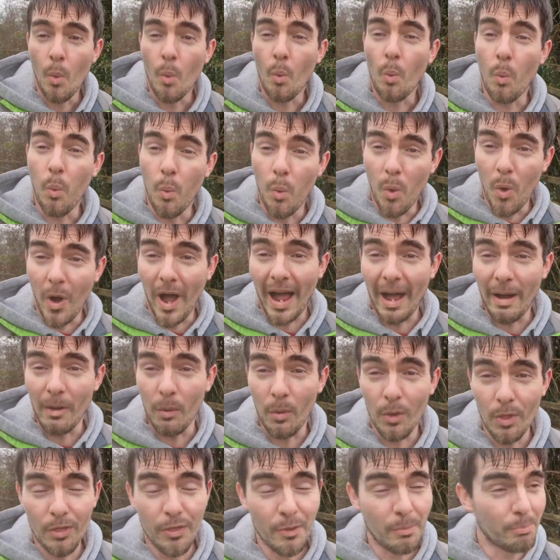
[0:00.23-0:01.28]

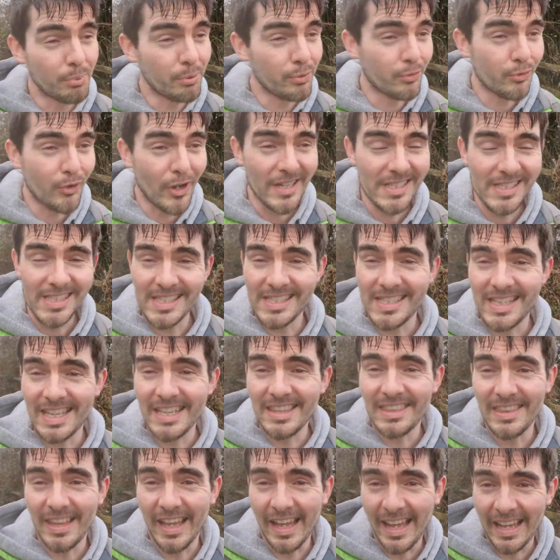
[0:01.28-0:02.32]
Wow, the prices
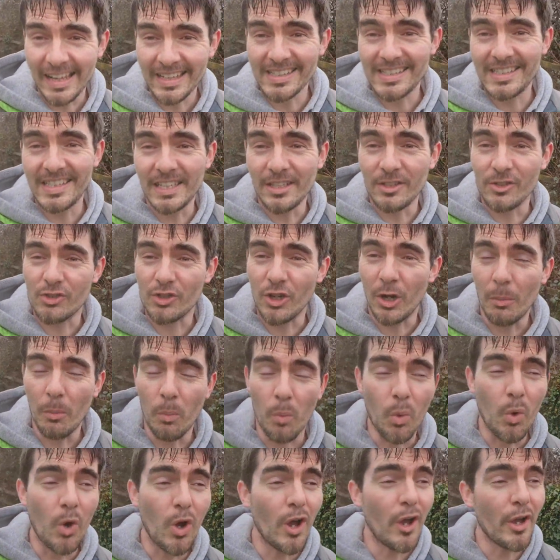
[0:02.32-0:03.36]
in that antique shop
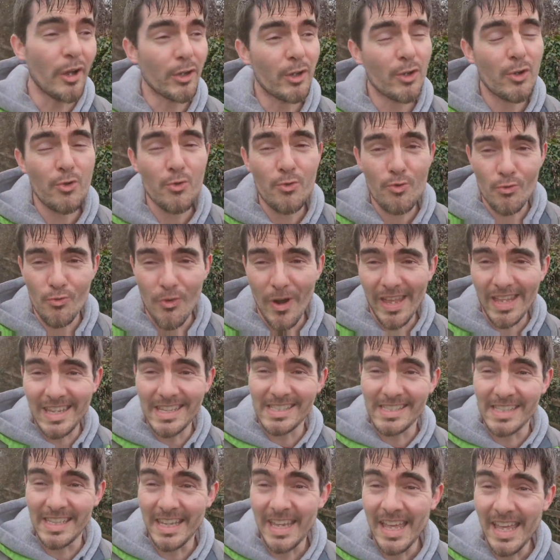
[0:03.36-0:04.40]
were
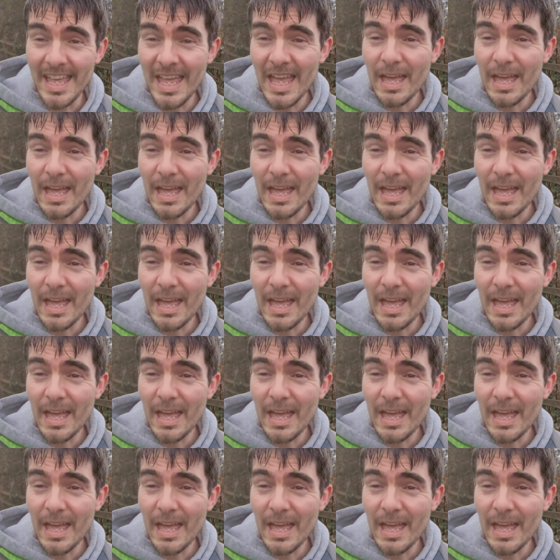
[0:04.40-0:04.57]
crazy.